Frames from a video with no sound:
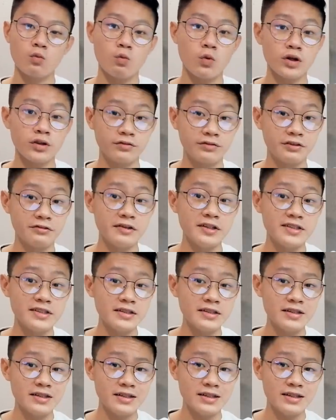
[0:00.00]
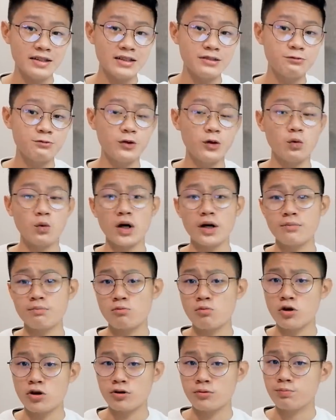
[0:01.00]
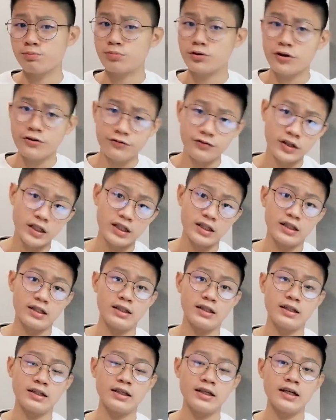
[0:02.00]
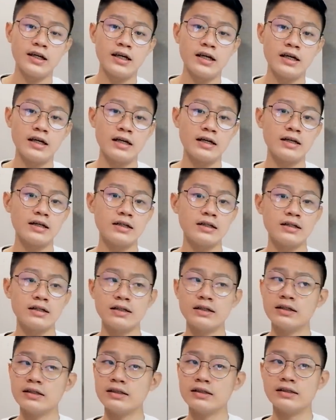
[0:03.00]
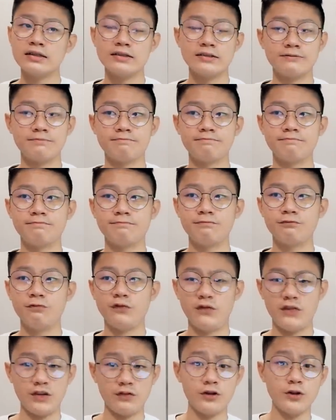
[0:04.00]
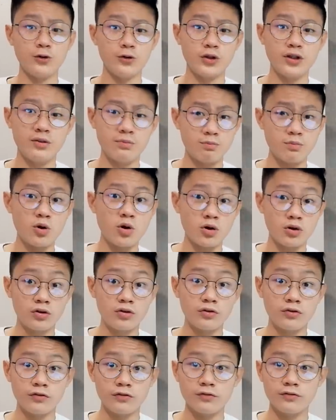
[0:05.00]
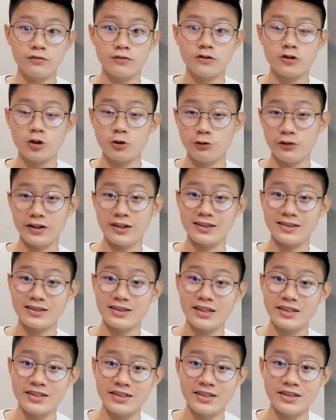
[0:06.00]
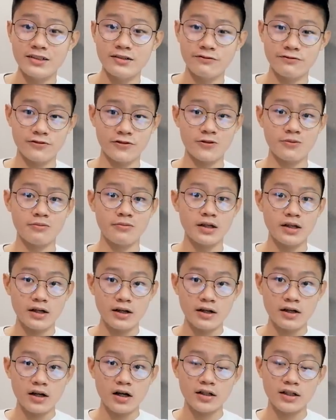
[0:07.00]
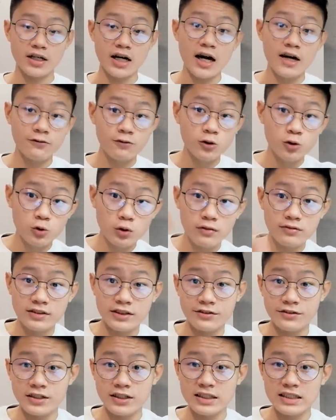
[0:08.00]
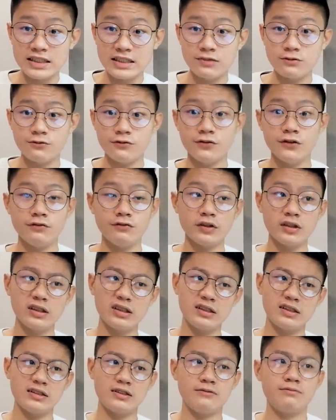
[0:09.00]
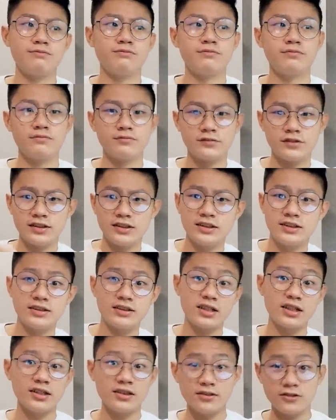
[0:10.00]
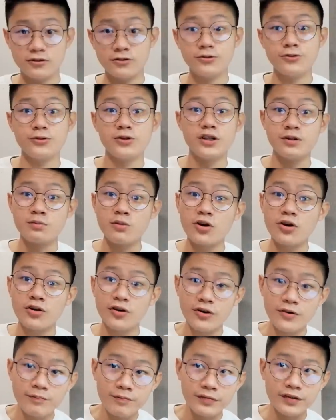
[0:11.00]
One of the reason is we want more profit. Uh, we want to earn more. So we are starting from the iPhone 12 series. We will start to earn more